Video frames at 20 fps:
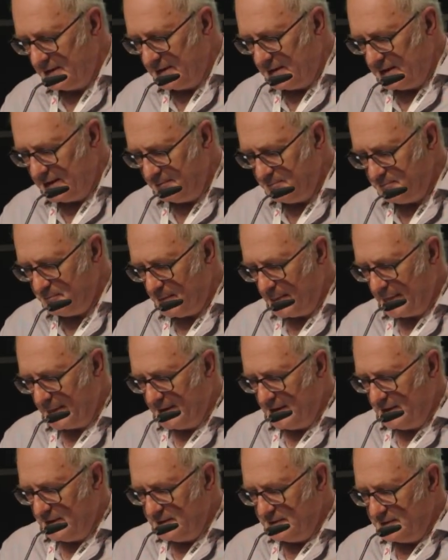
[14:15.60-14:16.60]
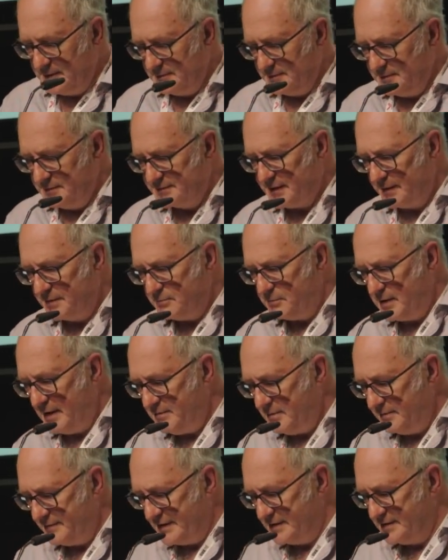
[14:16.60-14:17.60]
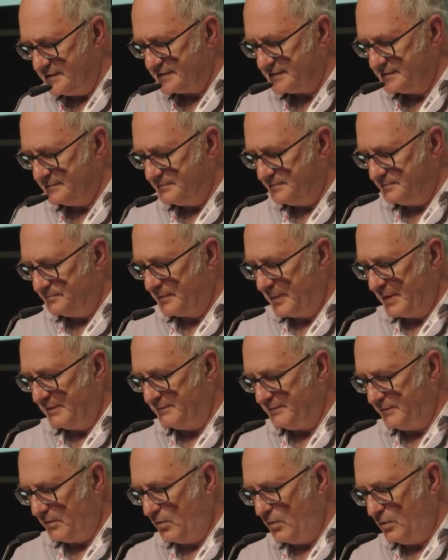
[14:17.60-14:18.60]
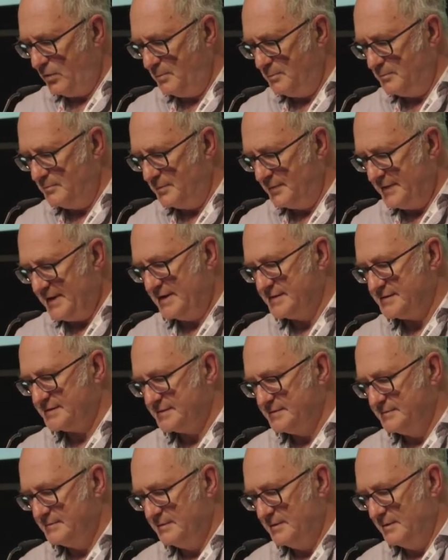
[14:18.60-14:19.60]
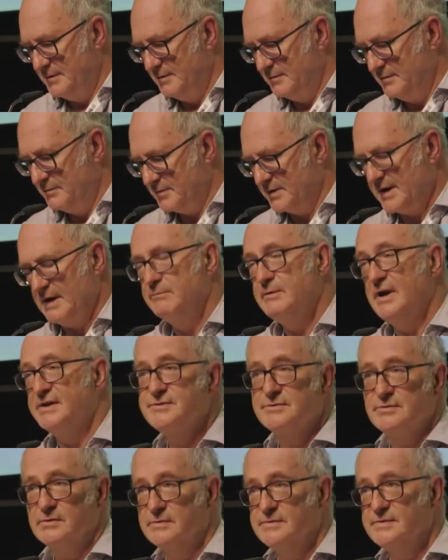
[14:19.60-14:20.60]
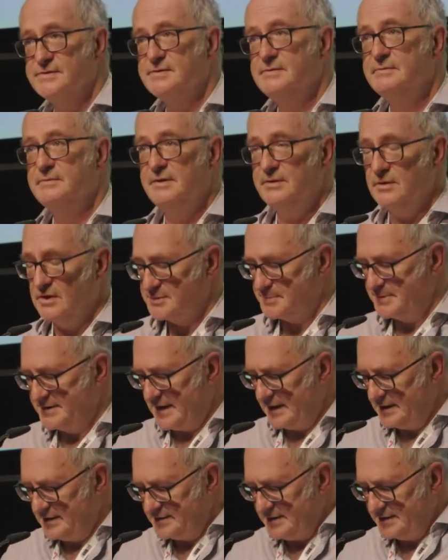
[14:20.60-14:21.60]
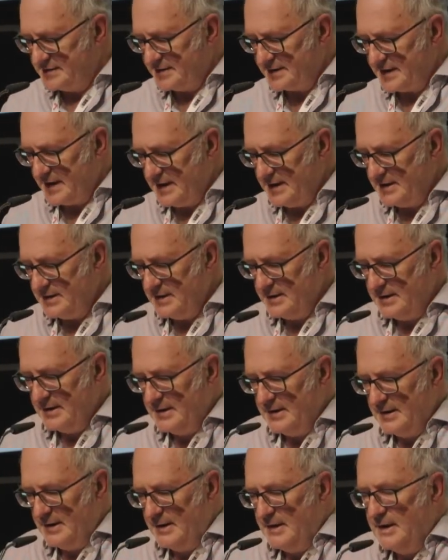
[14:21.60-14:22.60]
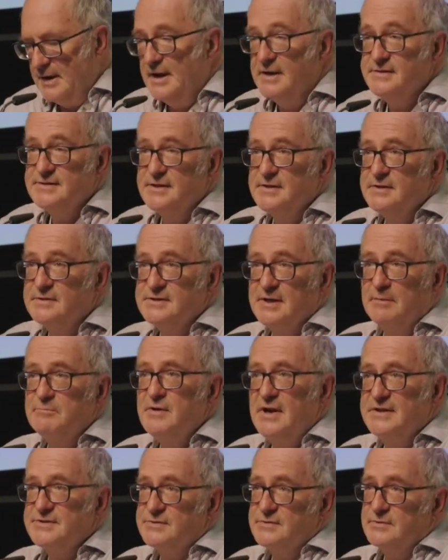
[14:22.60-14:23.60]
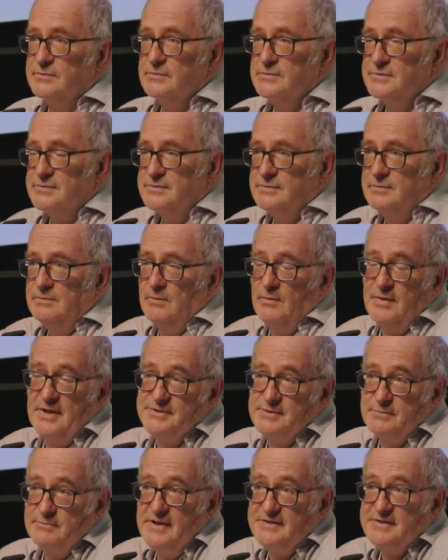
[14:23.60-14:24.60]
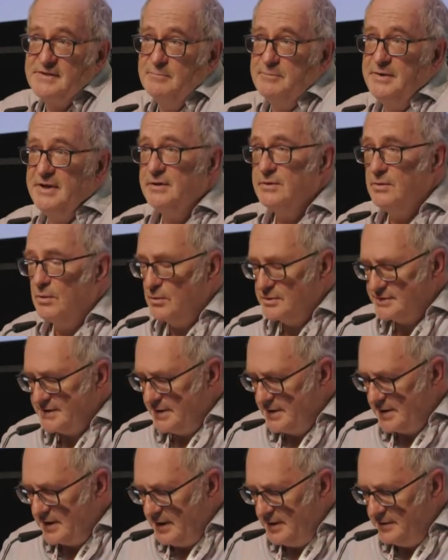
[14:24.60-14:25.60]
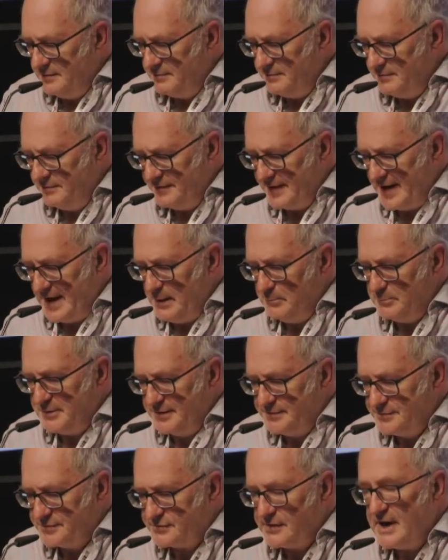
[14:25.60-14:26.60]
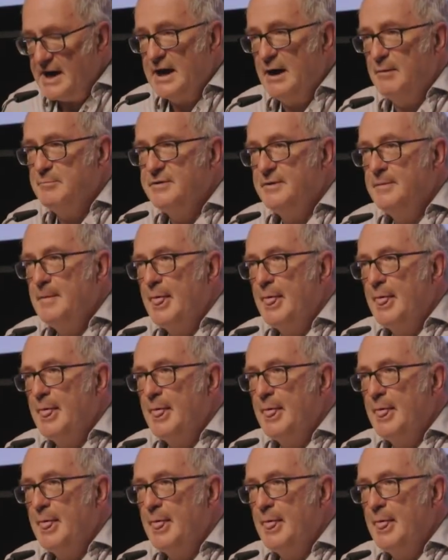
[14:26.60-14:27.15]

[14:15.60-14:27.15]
So the relevance for this, for restaurants and hospitality today, is that some restaurants, well, there's a risk of being caught in a kind of Veblen trap.